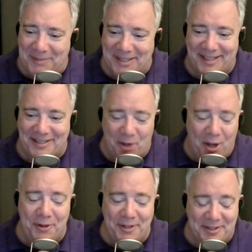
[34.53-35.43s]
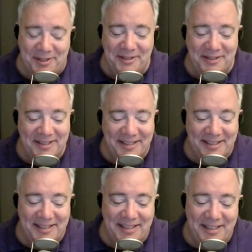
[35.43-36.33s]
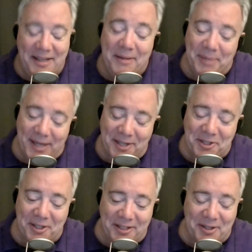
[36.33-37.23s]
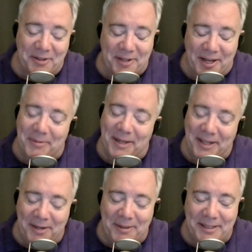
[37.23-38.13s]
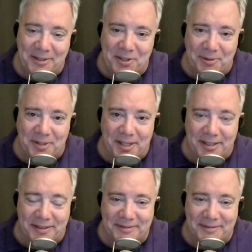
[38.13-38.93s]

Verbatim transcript: like, that's all this is? But actually, as it goes on, I'm like, you know what? This show's got a